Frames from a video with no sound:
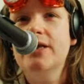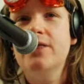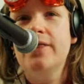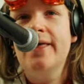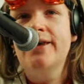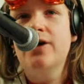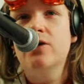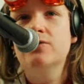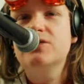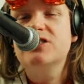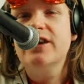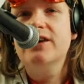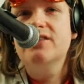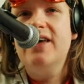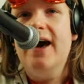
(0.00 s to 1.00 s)
that they don't
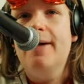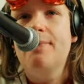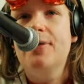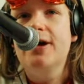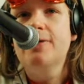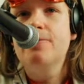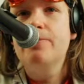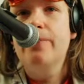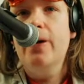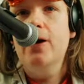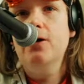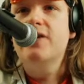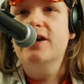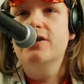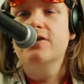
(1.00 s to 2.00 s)
state that bit,
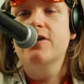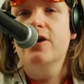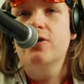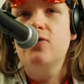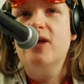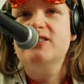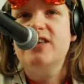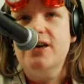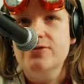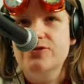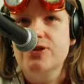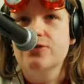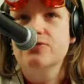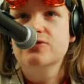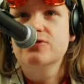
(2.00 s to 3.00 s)
but there you go. That's how
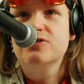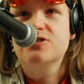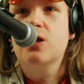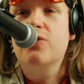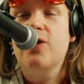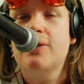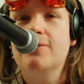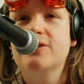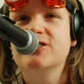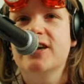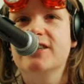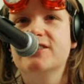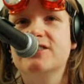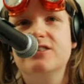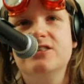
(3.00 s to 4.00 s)
zones are
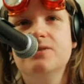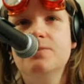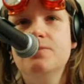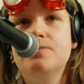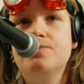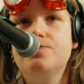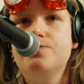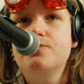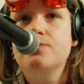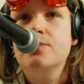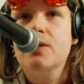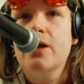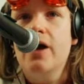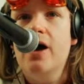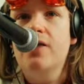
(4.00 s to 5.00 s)
represented.
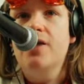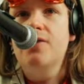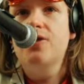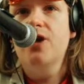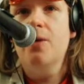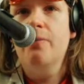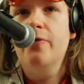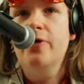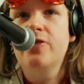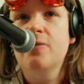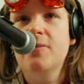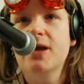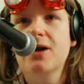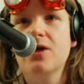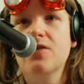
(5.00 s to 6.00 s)
And then the number in the
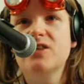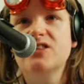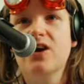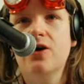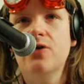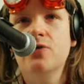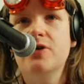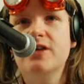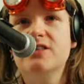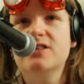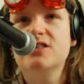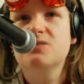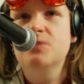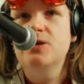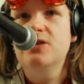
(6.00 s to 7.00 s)
middle of the zone is the
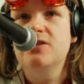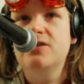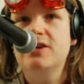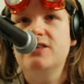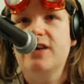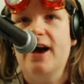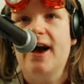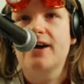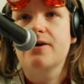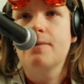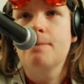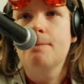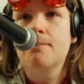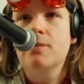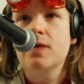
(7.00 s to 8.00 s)
speed of the attack.
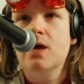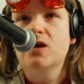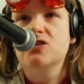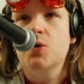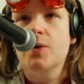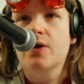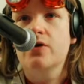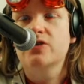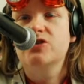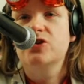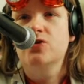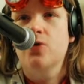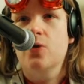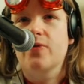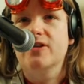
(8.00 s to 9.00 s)
So we got a
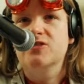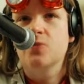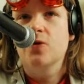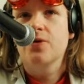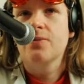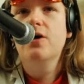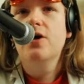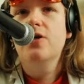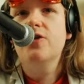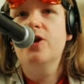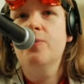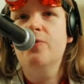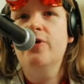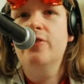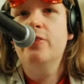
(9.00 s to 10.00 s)
2 on this one. The
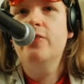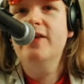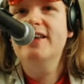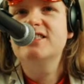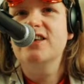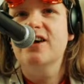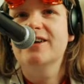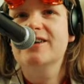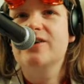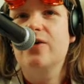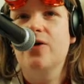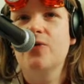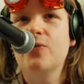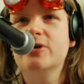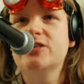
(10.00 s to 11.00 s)
number in this
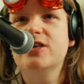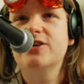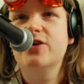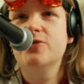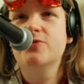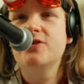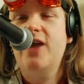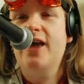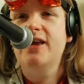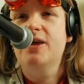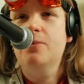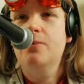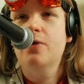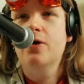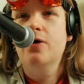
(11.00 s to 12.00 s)
icon, which they don't
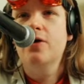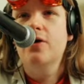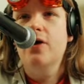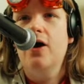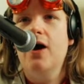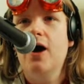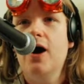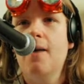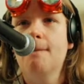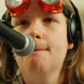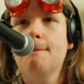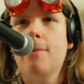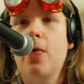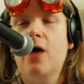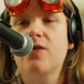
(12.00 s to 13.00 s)
name, I
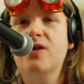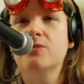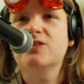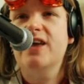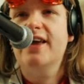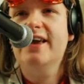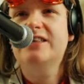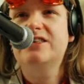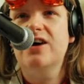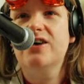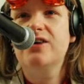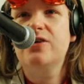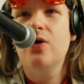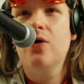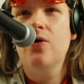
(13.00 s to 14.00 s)
think it was a hit
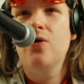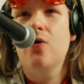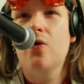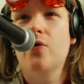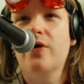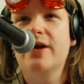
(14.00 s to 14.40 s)
icon or an